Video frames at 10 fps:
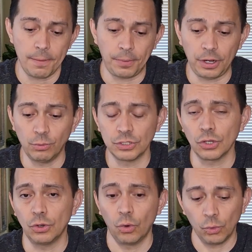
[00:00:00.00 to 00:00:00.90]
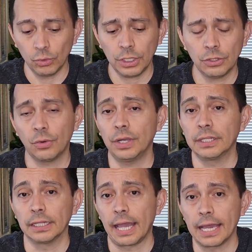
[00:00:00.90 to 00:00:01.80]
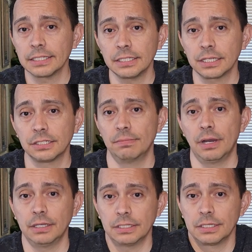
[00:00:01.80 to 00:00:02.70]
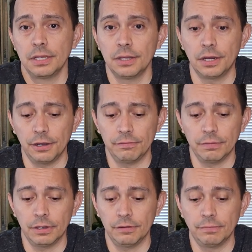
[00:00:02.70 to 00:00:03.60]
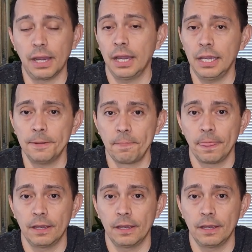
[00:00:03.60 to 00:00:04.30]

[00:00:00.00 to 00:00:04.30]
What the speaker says: but it was only during the last 6 months of my